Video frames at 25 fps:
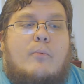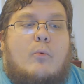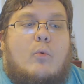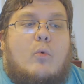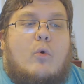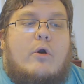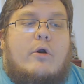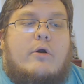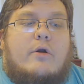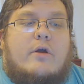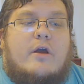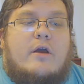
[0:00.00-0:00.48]

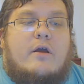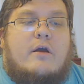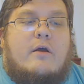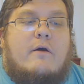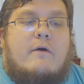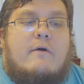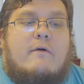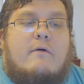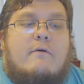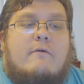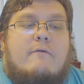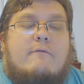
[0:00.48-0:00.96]
working
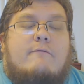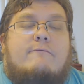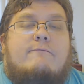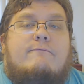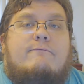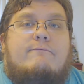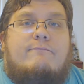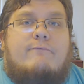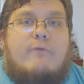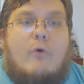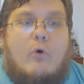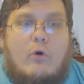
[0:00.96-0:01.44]

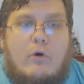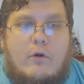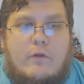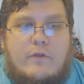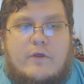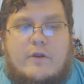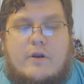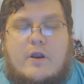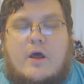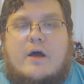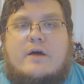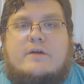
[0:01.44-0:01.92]
for
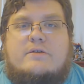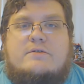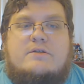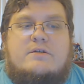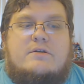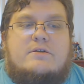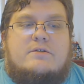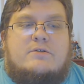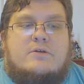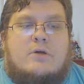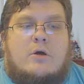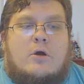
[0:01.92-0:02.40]
the
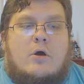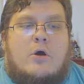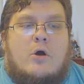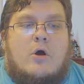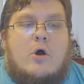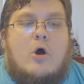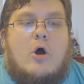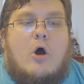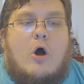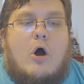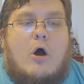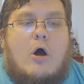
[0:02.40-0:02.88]
Nazis
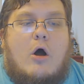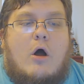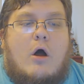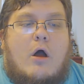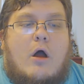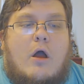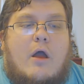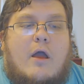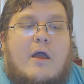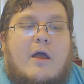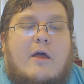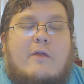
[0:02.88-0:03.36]

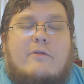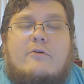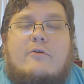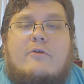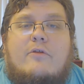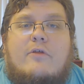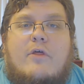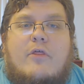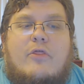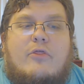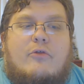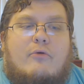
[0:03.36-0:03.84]

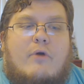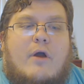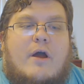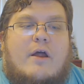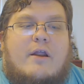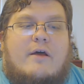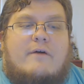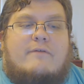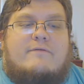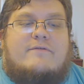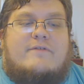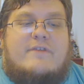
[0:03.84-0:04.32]
under the
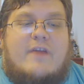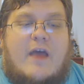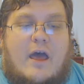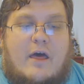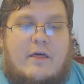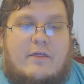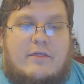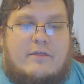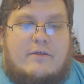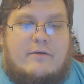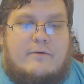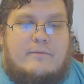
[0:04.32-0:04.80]
threat of
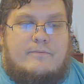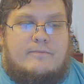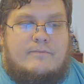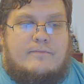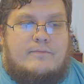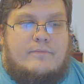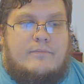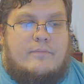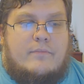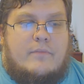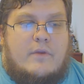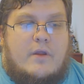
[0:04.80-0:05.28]
death,
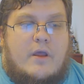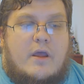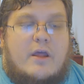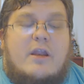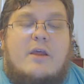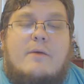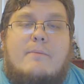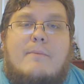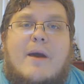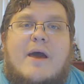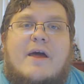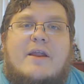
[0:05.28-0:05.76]

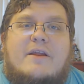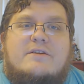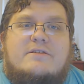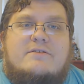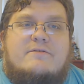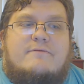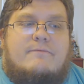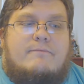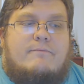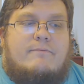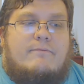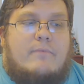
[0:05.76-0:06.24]
and he met
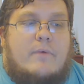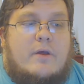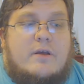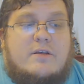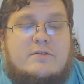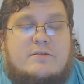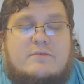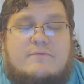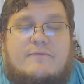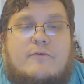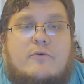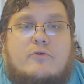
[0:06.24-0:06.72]
his
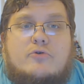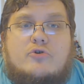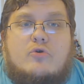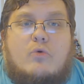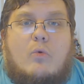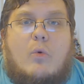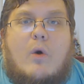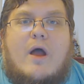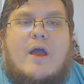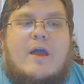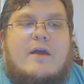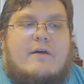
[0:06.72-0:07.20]
future
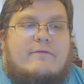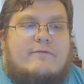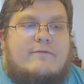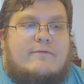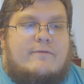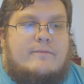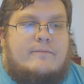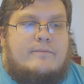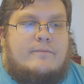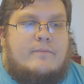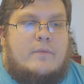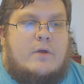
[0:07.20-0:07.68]

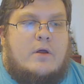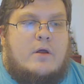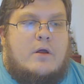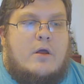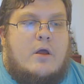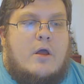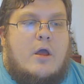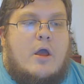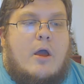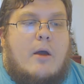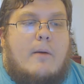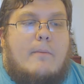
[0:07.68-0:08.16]
wife,
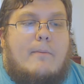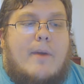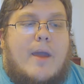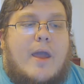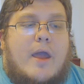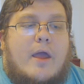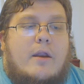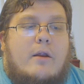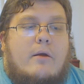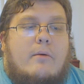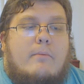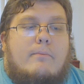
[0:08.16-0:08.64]
a
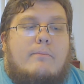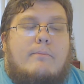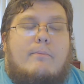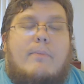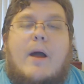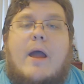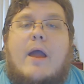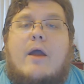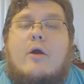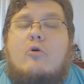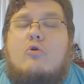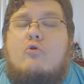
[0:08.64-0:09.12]
man
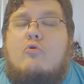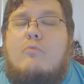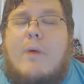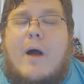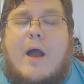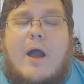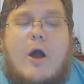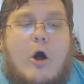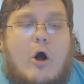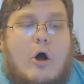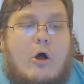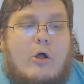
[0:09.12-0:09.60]
who
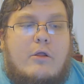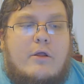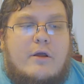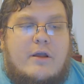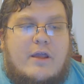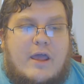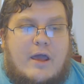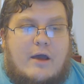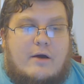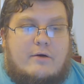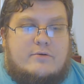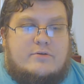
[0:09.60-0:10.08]
by all
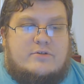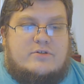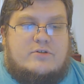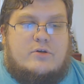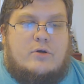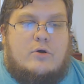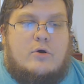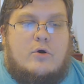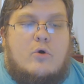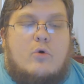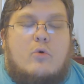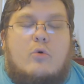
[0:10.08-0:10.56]

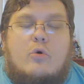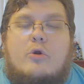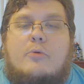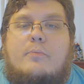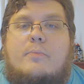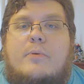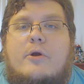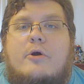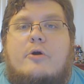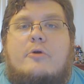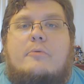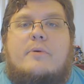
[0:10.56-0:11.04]
accounts would
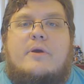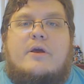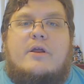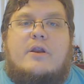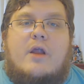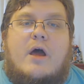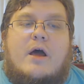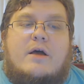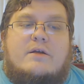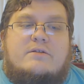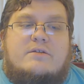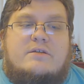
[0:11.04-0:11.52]
appear to be a
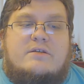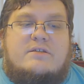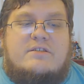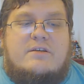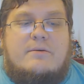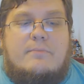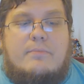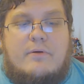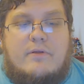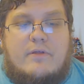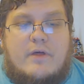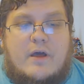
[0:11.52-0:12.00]
Nazi
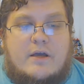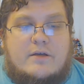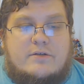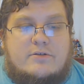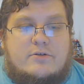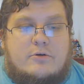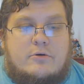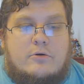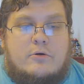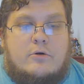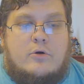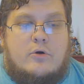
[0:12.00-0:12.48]

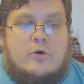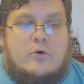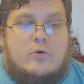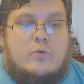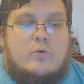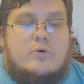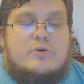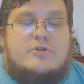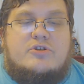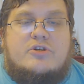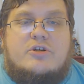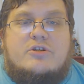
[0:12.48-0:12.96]
sympathizer,
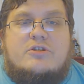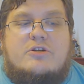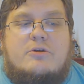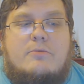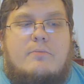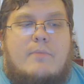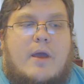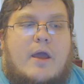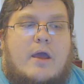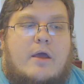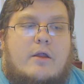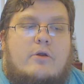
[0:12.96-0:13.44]
was just a
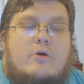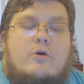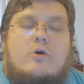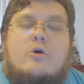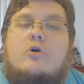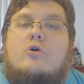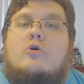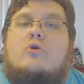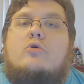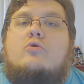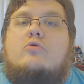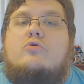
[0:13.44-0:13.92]
man
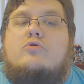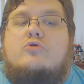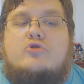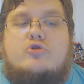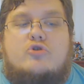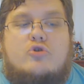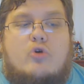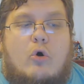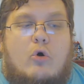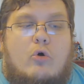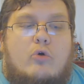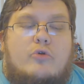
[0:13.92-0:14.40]
who was
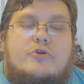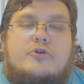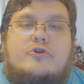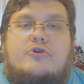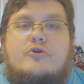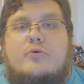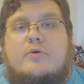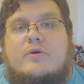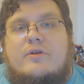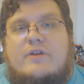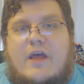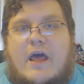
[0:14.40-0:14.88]
told to
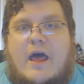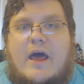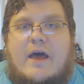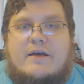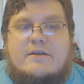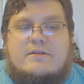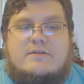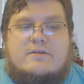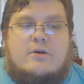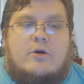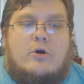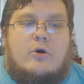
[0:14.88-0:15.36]
do a
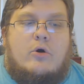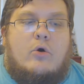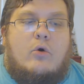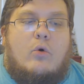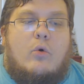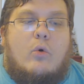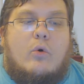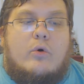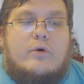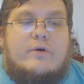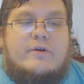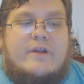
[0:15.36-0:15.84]
task
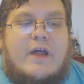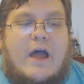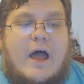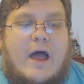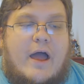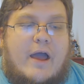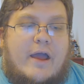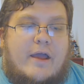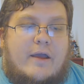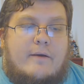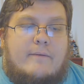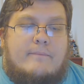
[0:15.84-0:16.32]
or
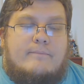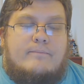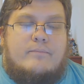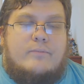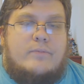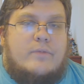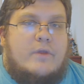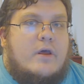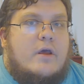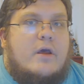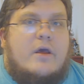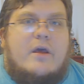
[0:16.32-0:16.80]
die.
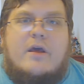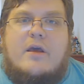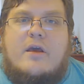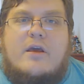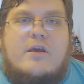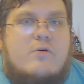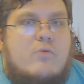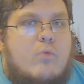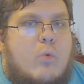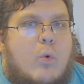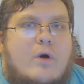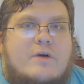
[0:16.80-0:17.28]

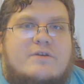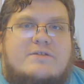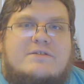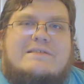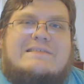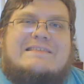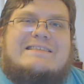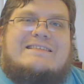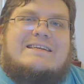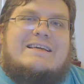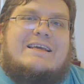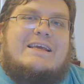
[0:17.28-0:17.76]
He
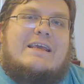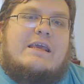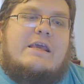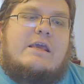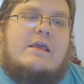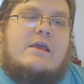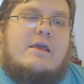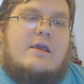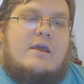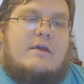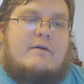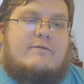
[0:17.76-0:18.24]
wasn't
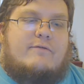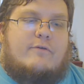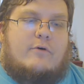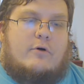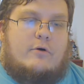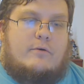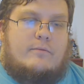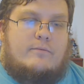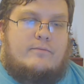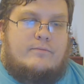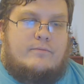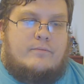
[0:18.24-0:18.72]

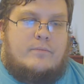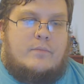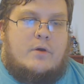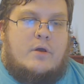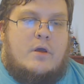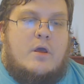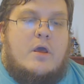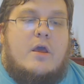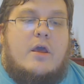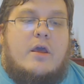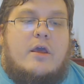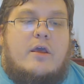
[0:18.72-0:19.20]
evil.
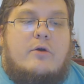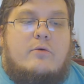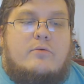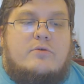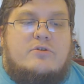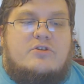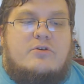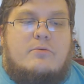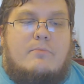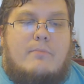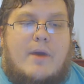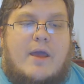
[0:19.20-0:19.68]
He
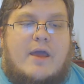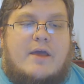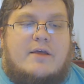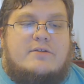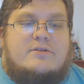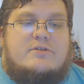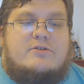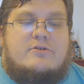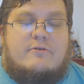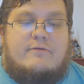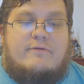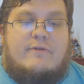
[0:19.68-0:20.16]
was a
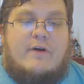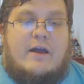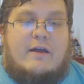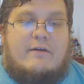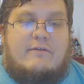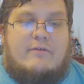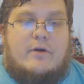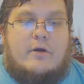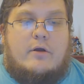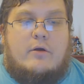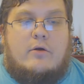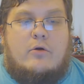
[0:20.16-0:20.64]
man
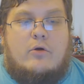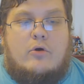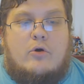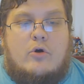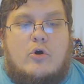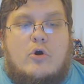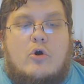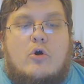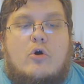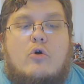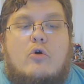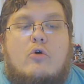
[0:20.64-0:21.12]
surviving
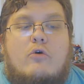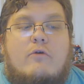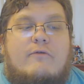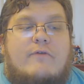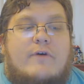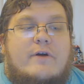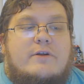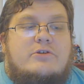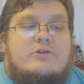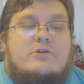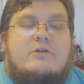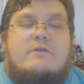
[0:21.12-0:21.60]
who
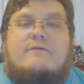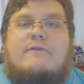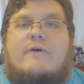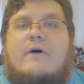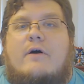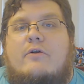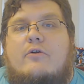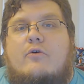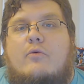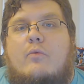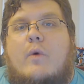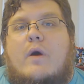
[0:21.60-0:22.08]
eventually
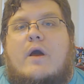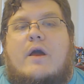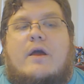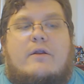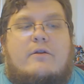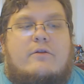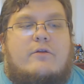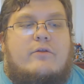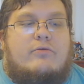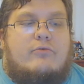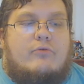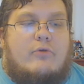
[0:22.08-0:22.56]
found a way
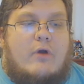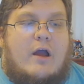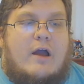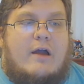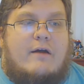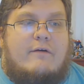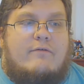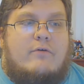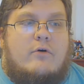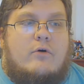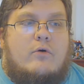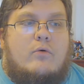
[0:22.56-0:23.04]
to
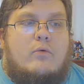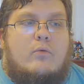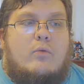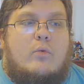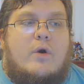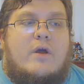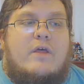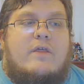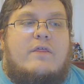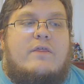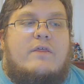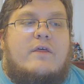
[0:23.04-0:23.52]
thrive
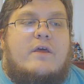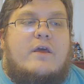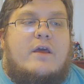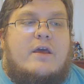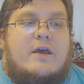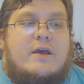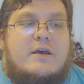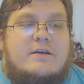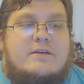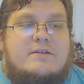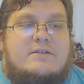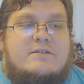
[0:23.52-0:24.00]
with
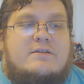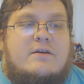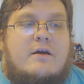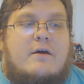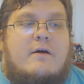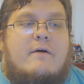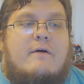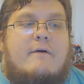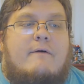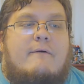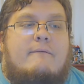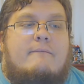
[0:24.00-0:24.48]
his
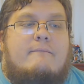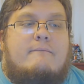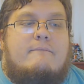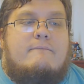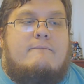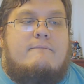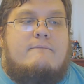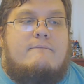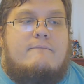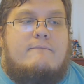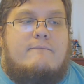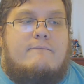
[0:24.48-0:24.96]

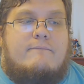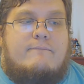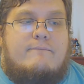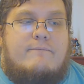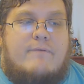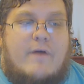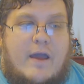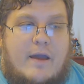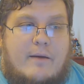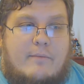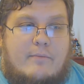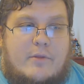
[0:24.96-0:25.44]

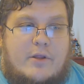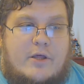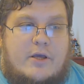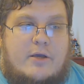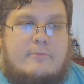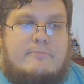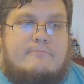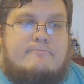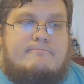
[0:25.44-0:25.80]
family.